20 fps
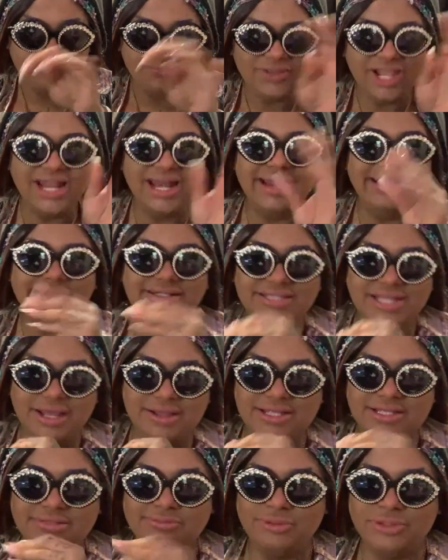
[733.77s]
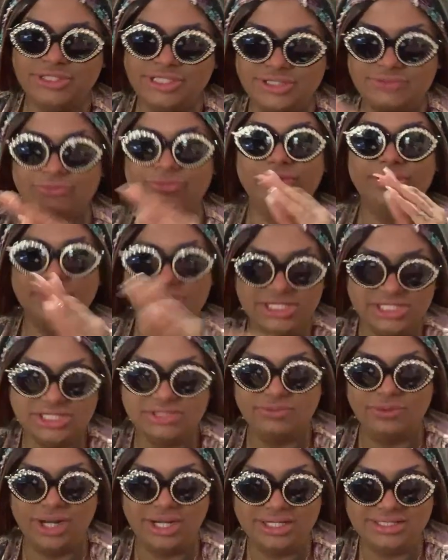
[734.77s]
And I could tell this person really just
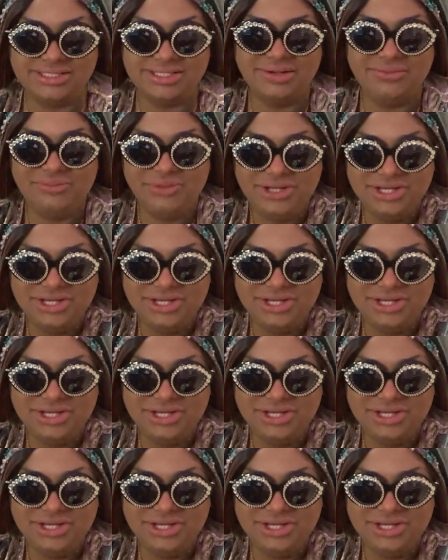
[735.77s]
wanted someone